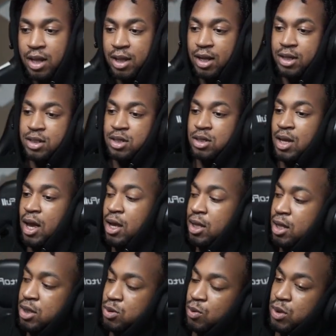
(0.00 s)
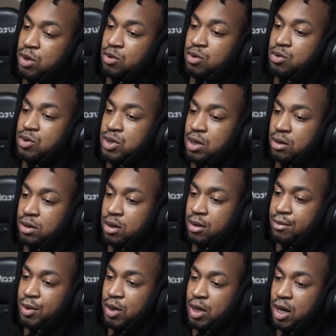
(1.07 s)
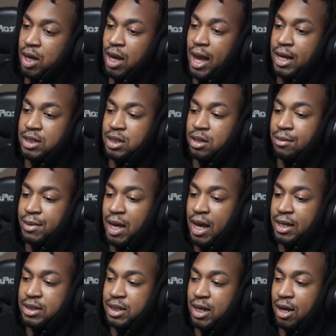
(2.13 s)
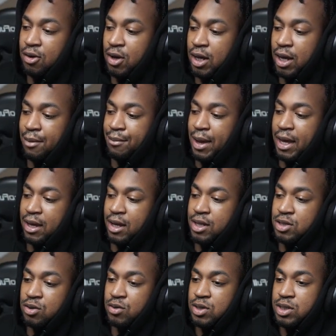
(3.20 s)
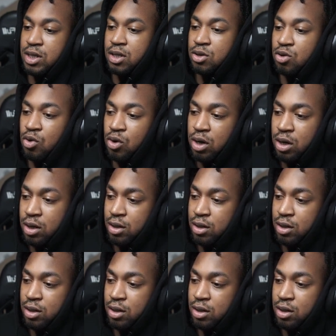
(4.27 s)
Now this is how it looks when you use your thumb, okay? Actually, let me exit out and get back in so you can see the door.